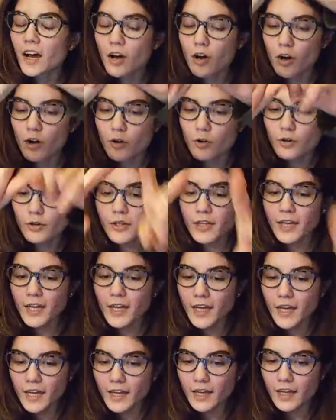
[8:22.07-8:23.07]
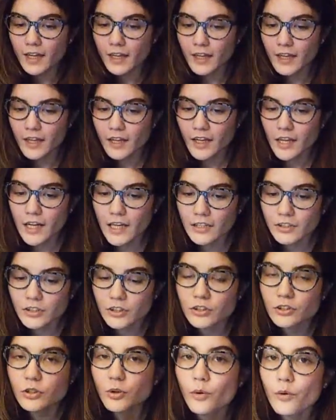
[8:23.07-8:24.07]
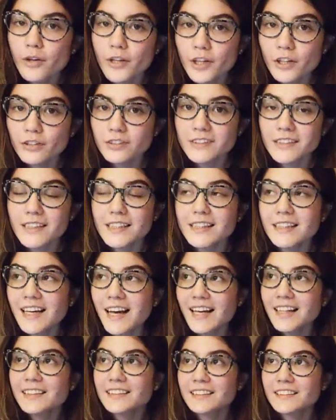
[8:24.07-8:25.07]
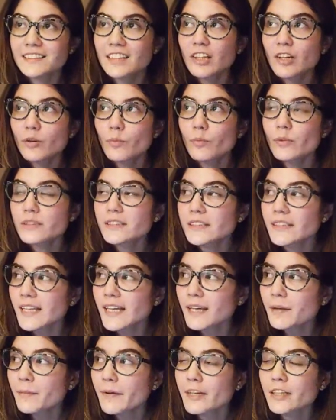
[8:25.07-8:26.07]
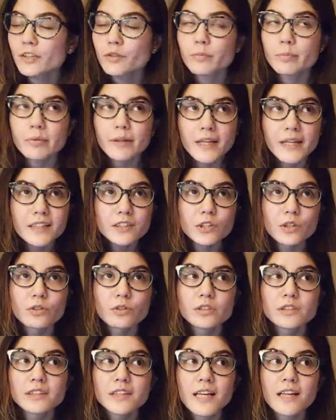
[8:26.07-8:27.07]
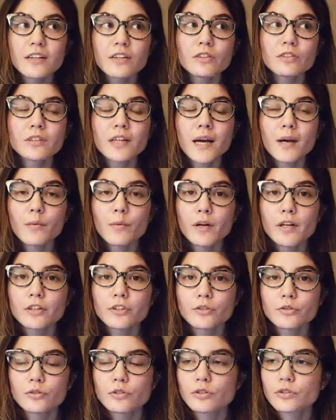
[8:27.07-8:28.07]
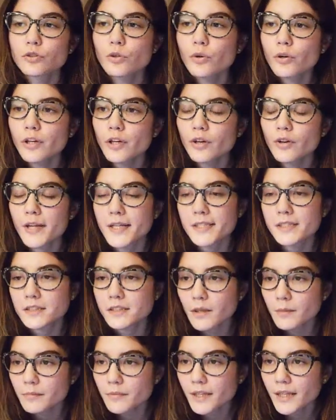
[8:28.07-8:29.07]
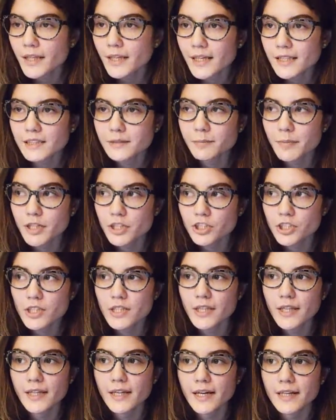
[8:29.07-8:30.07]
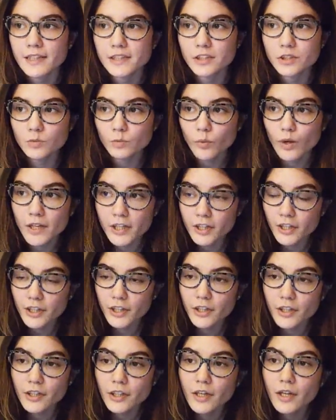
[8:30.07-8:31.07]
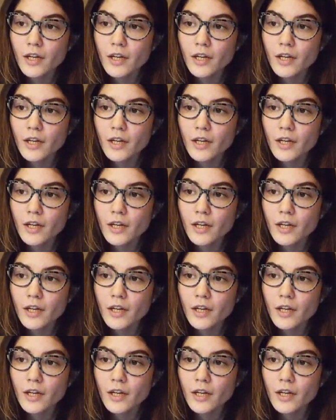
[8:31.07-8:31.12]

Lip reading: Okay, tutorials, yes. Once I get in my new place all settled, I want to do a tutorial on something, especially like on a sweater